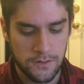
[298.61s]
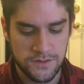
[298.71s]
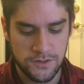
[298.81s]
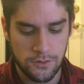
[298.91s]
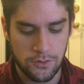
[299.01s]

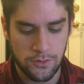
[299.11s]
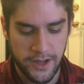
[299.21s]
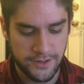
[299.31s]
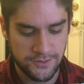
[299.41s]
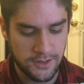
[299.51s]
So
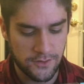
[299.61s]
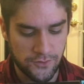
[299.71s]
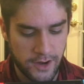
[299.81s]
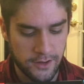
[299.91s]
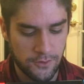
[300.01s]
I actually got
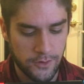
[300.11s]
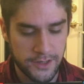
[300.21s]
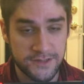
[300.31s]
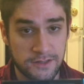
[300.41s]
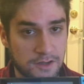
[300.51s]
Dragon
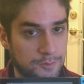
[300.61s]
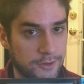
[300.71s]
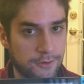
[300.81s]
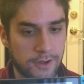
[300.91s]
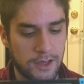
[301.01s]
Quest and a couple
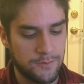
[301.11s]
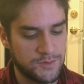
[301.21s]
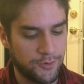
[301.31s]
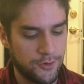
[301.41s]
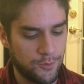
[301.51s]
other games,
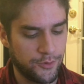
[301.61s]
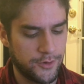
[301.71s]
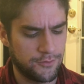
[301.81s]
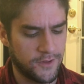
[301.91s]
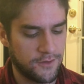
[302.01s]
Puyo
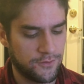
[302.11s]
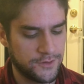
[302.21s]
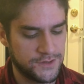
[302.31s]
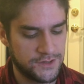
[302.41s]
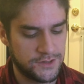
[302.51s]
Puyo,
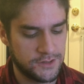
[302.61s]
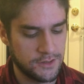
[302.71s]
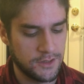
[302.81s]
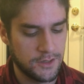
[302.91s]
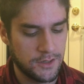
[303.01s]
Tetris,
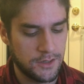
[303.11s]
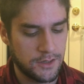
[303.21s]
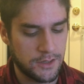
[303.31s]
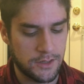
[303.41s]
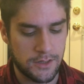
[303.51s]

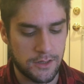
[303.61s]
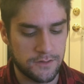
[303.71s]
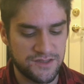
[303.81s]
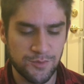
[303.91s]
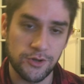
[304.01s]

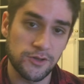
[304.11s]
and Snipper